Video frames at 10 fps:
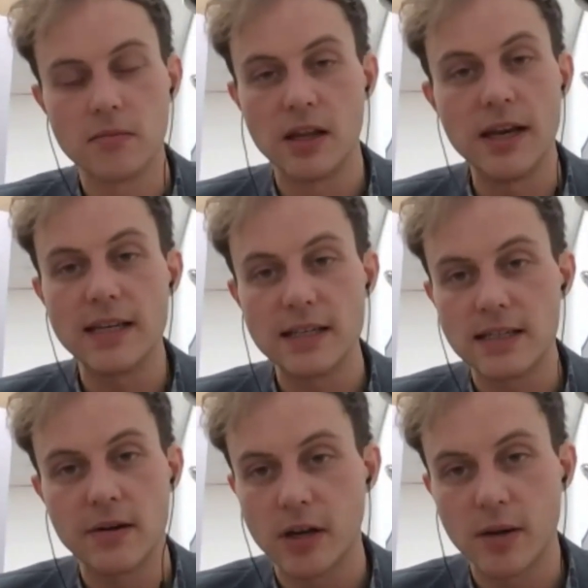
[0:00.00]
the
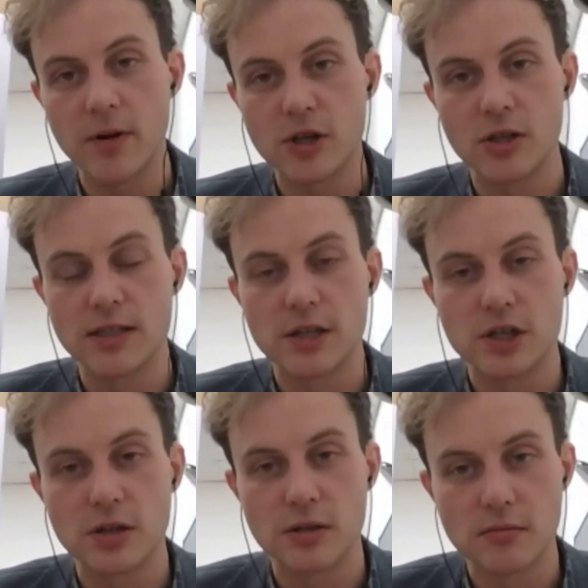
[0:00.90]
necessary commercial
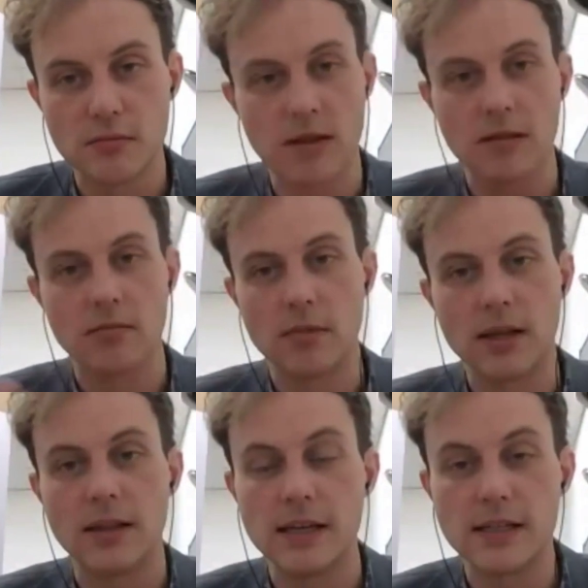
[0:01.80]
decision that
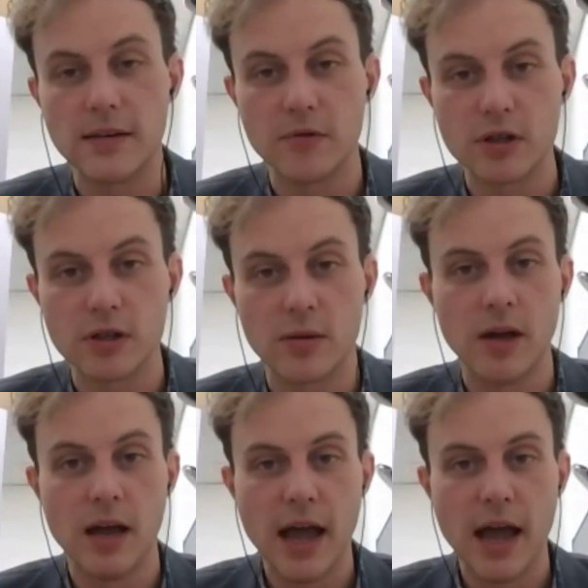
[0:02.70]
they see in front of them.